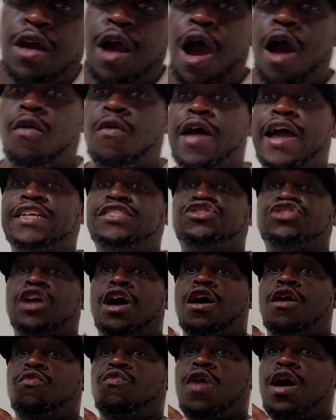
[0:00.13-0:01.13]
All right,
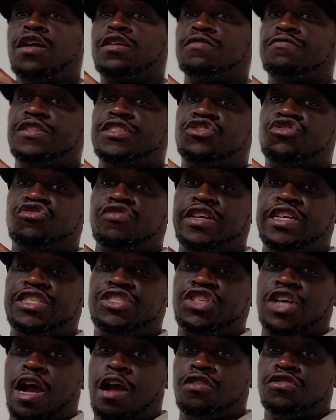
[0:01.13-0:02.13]
y'all. Welcome to Street
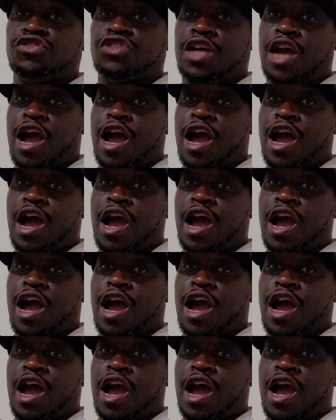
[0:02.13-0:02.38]
Church